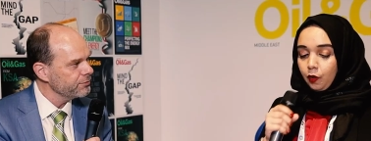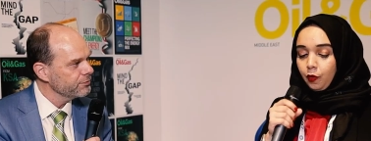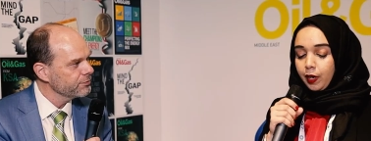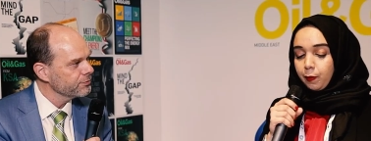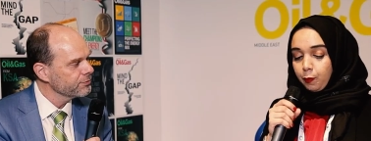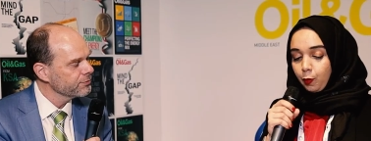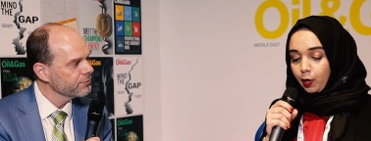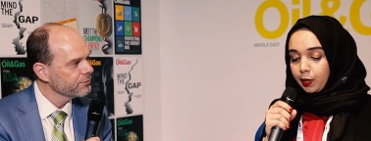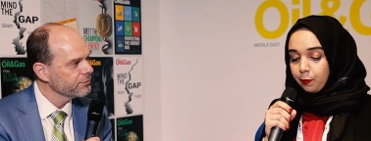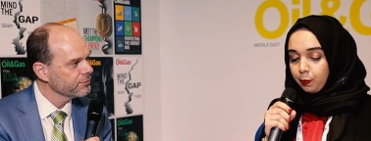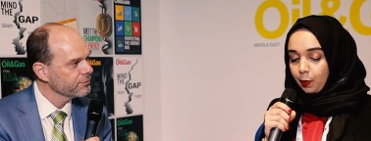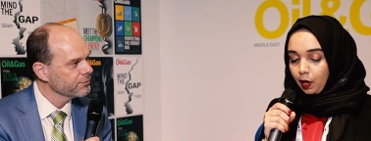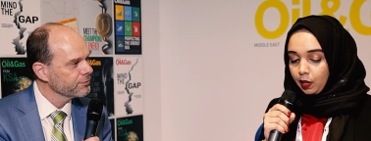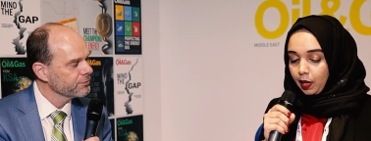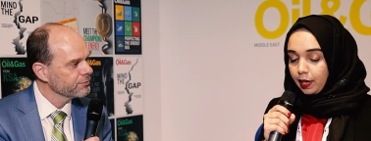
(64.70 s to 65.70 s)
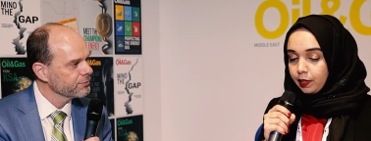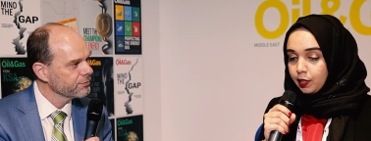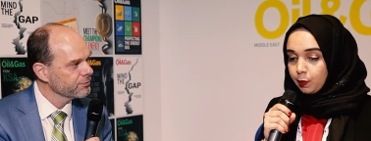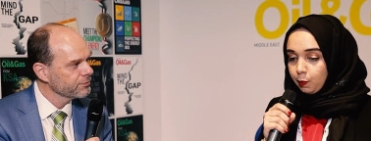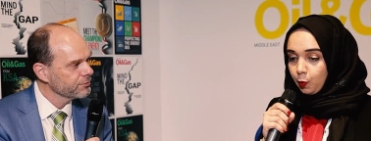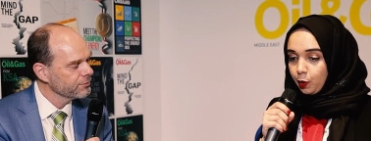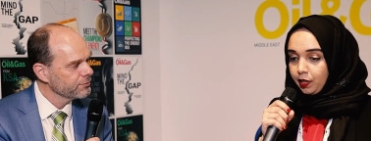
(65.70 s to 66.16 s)
Speaker 1: Great point, Paul.
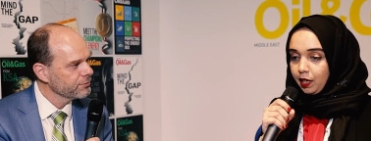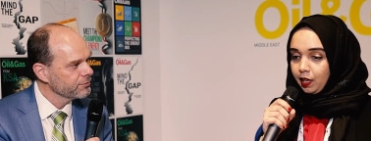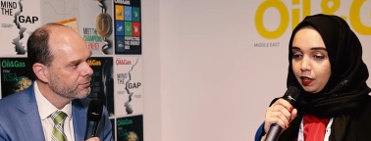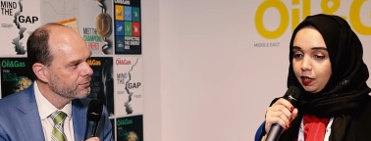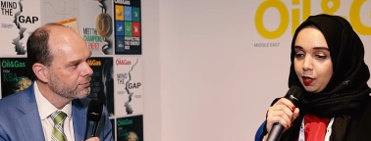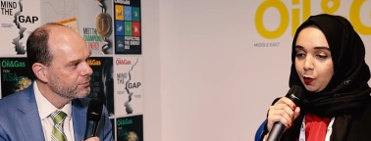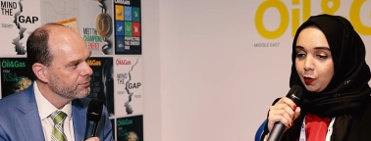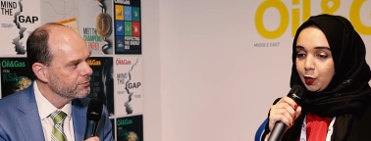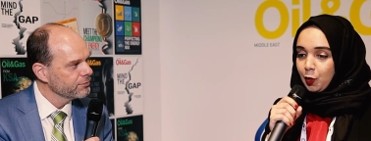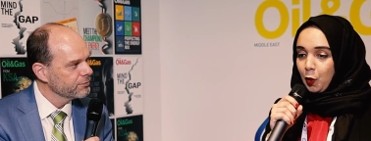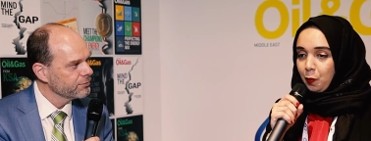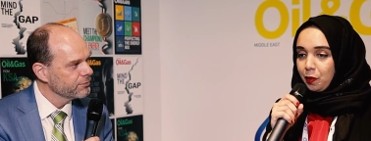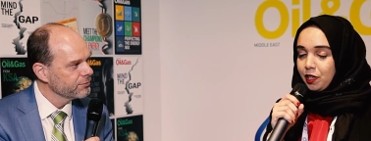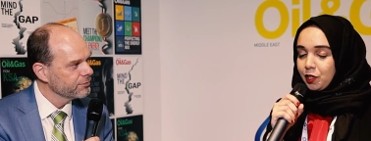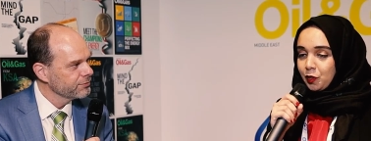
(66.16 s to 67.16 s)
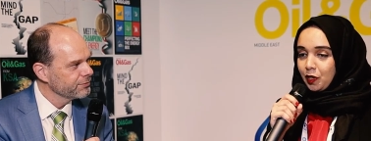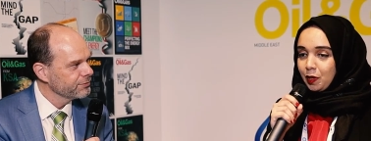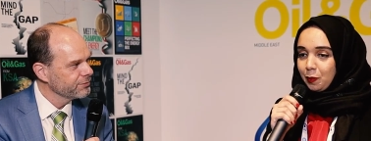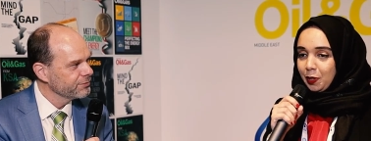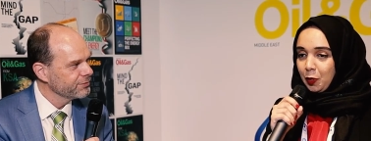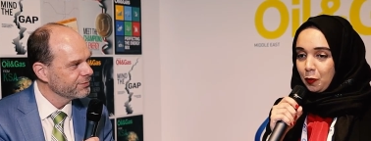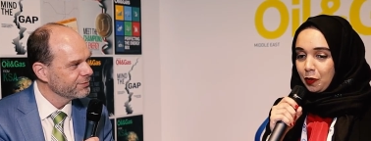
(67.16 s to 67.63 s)
And this morning, you know, the opening
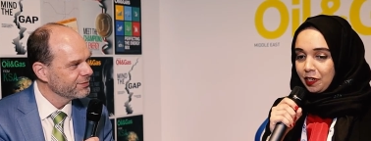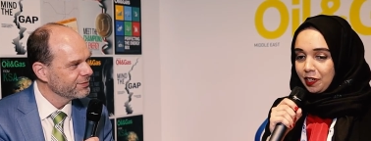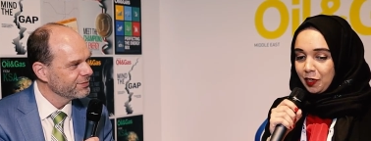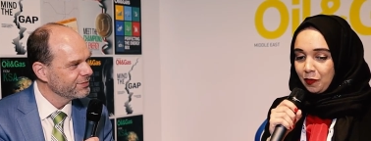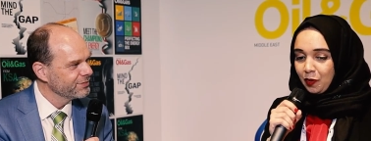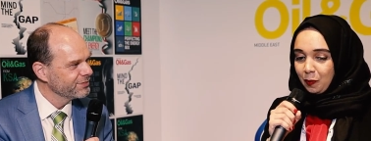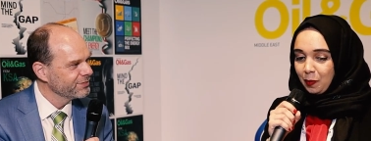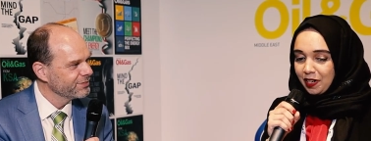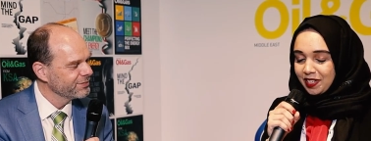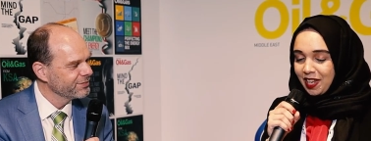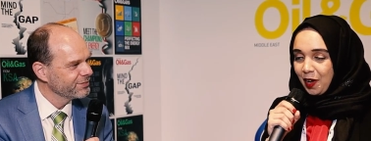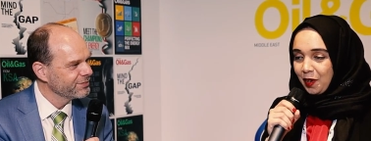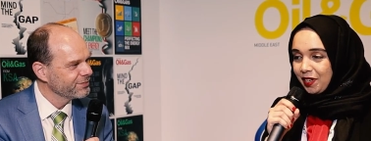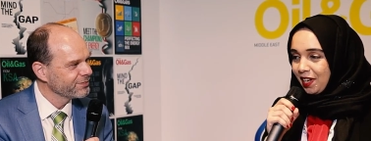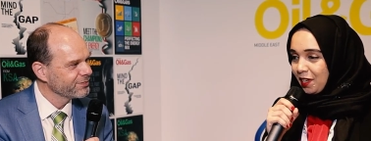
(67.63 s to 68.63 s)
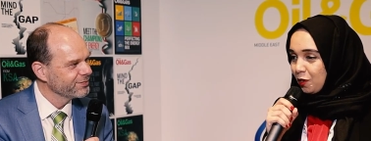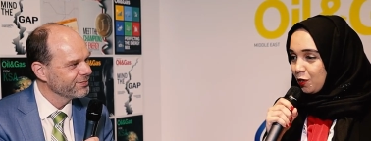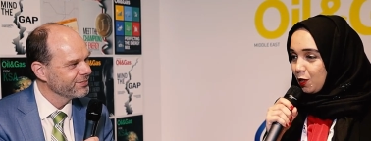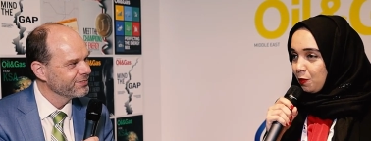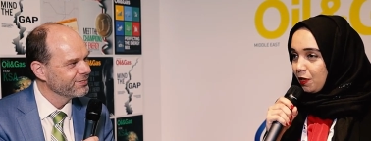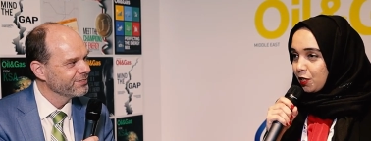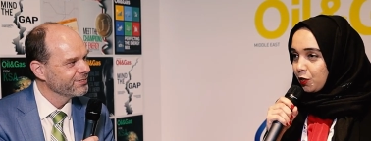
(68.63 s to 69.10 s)
ceremony, we heard from our Saudi
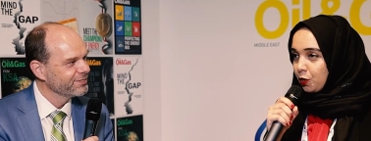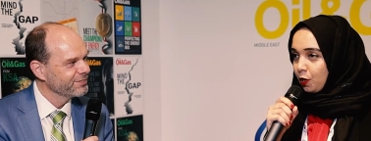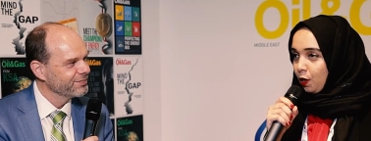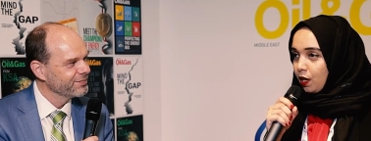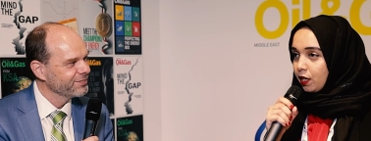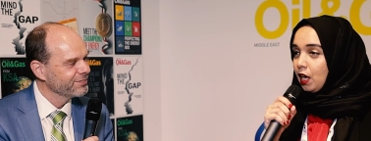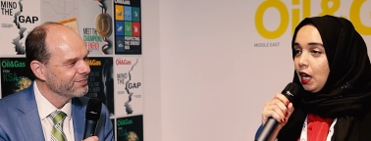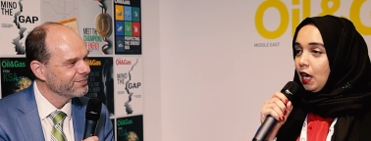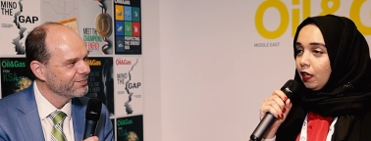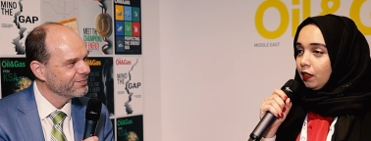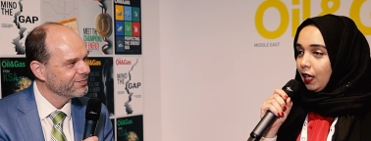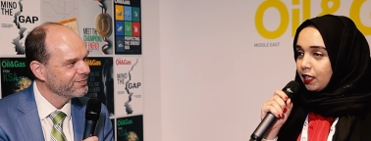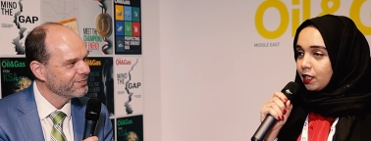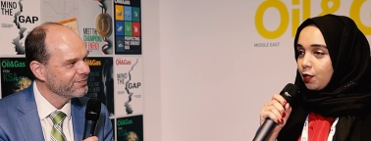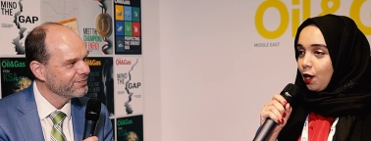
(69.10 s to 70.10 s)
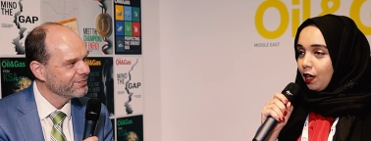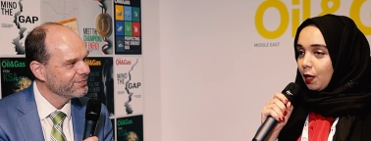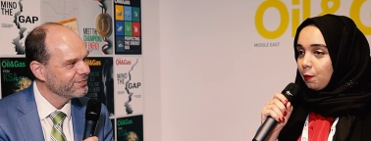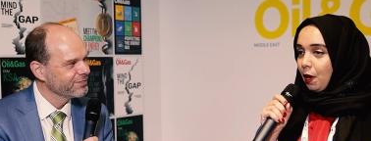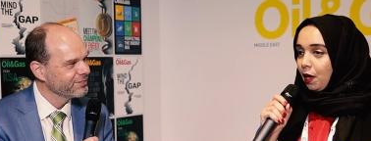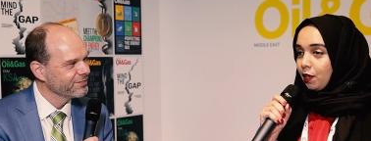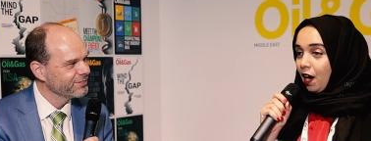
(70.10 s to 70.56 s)
energy minister on let's
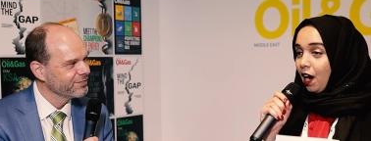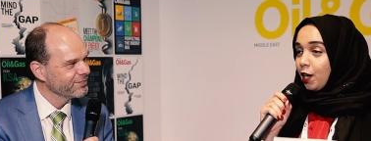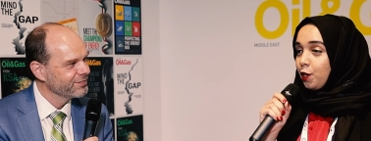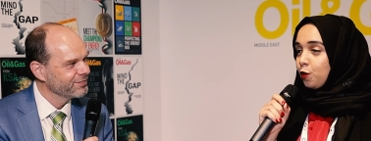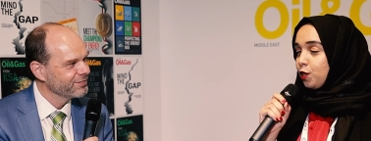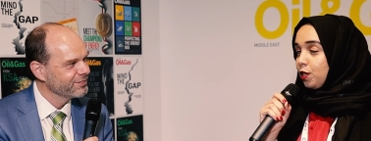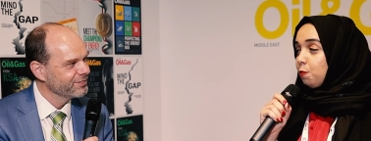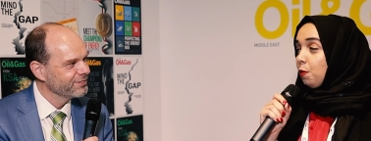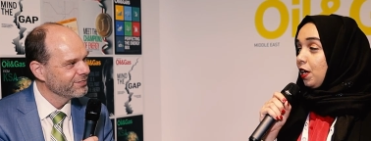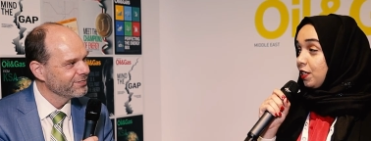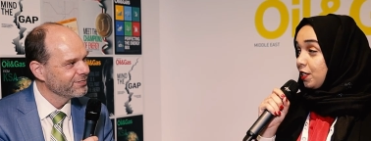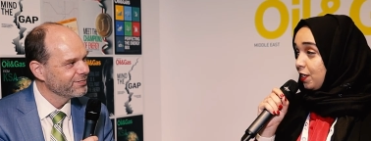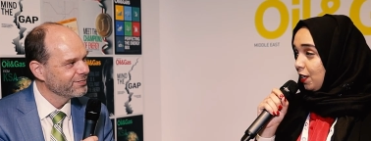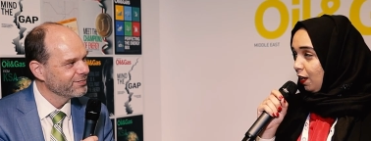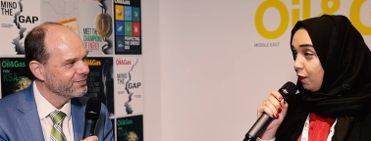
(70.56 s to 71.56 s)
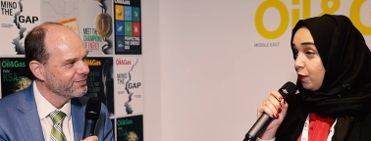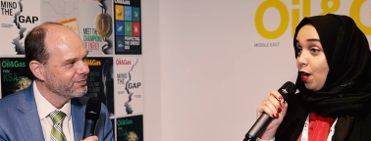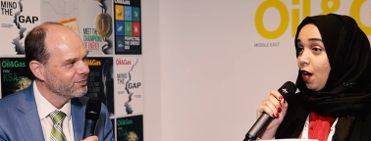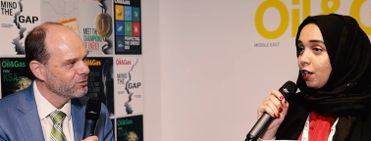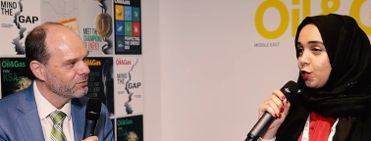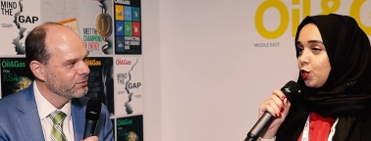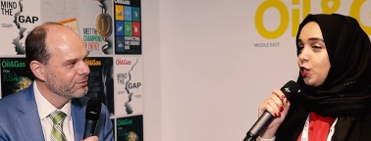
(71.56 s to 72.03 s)
talk about hydrogen by itself,
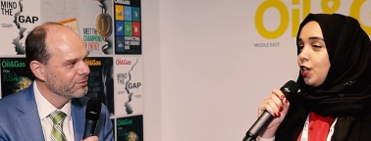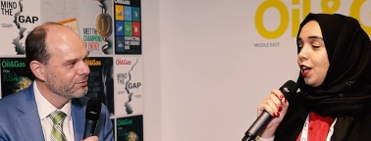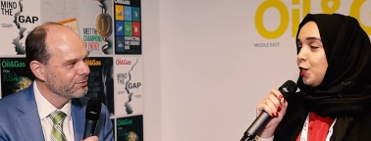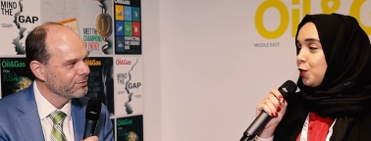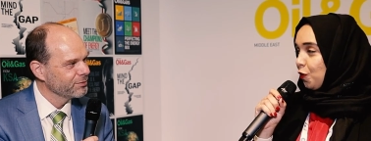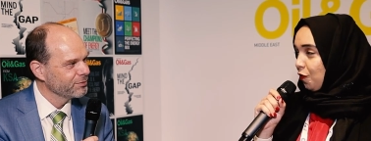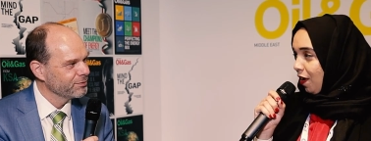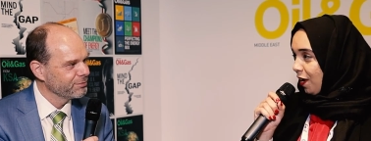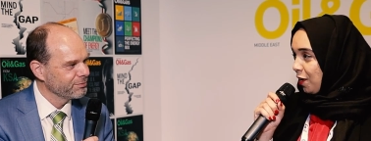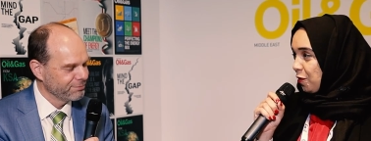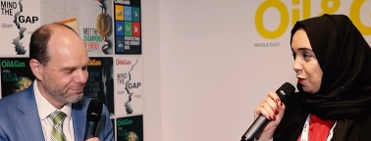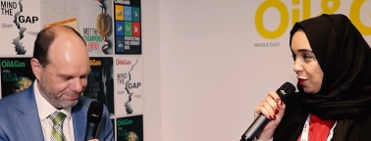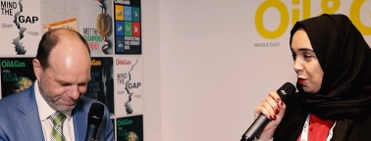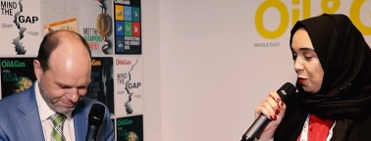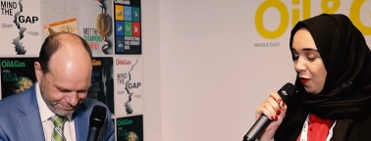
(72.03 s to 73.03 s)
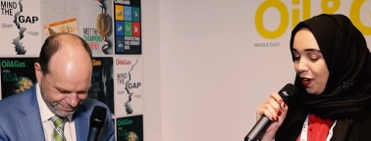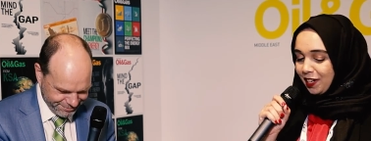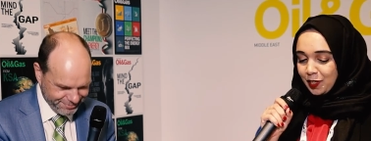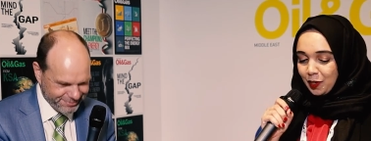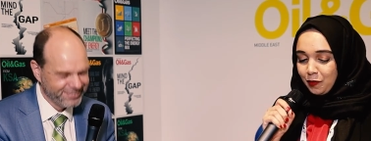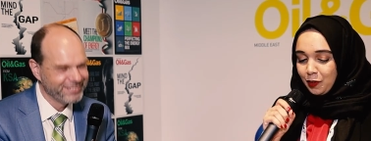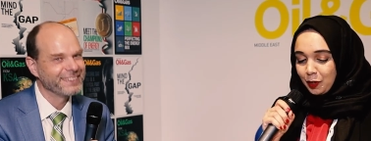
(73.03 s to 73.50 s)
not shades of hydrogen,
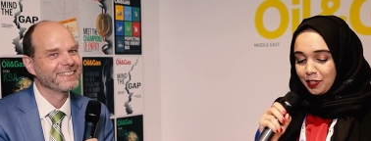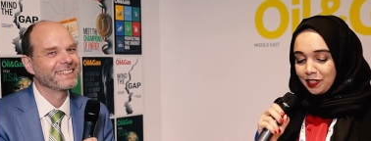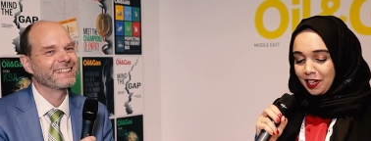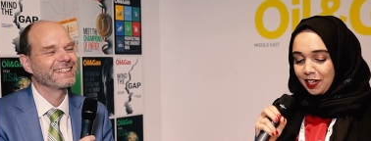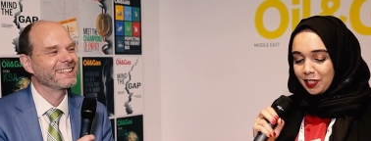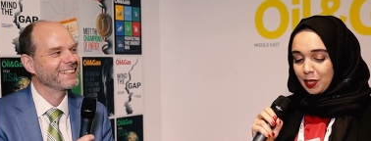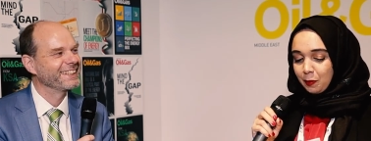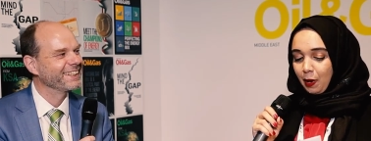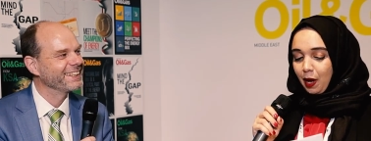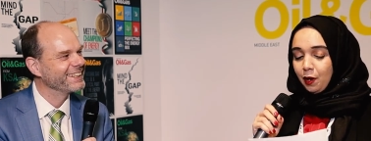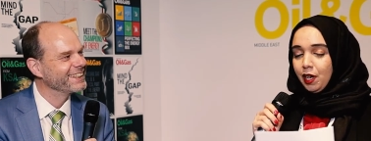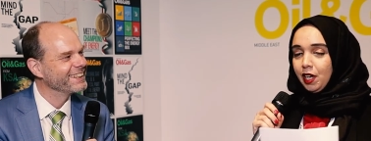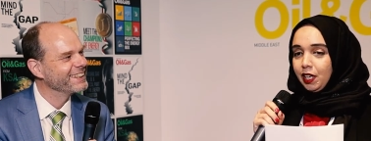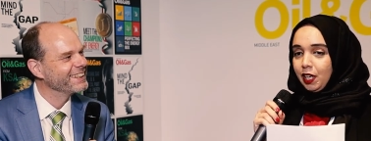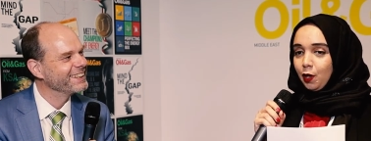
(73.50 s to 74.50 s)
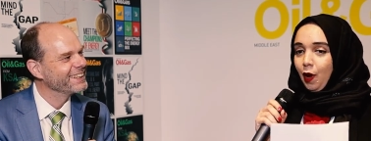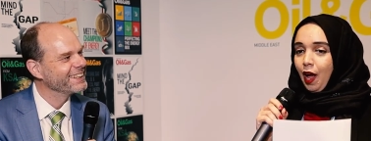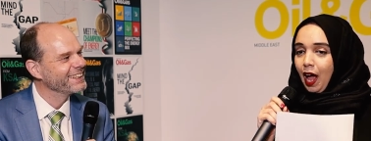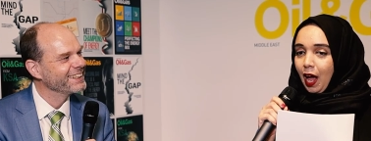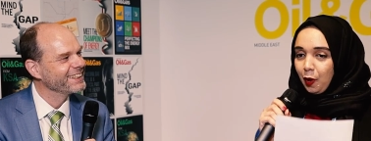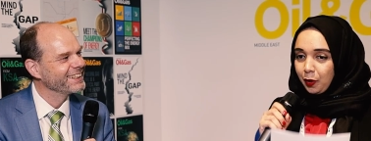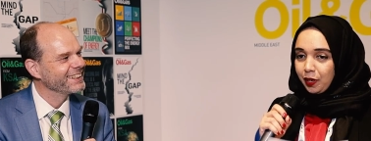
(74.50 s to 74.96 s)
right? So if you could tell us about, you know,
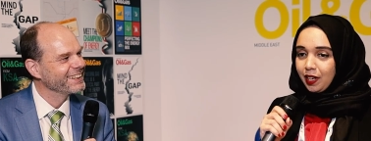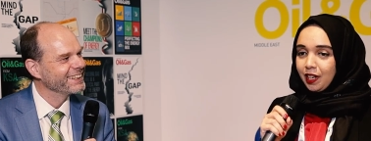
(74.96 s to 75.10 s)
how